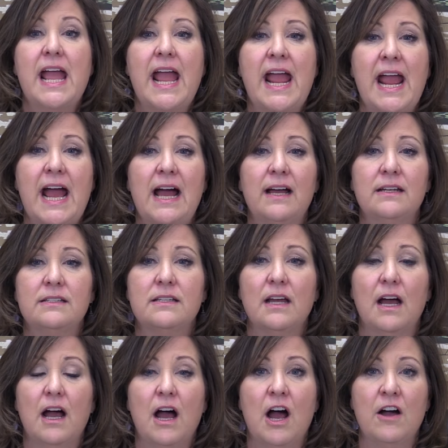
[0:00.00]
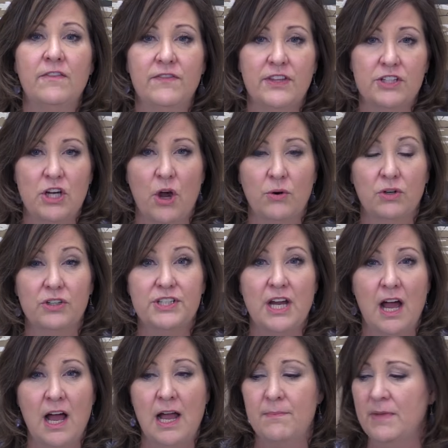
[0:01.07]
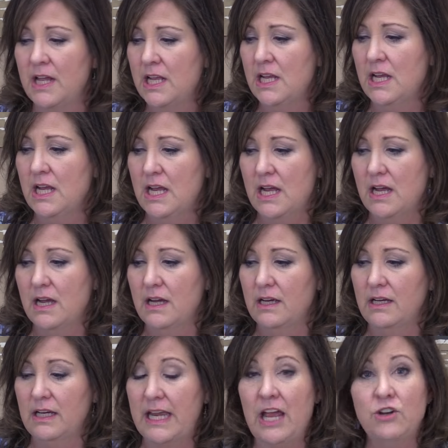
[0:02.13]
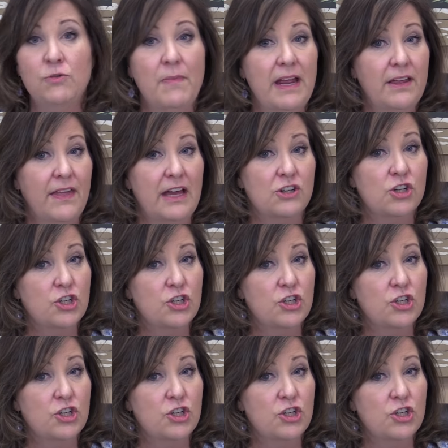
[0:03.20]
And of the total time, can you make that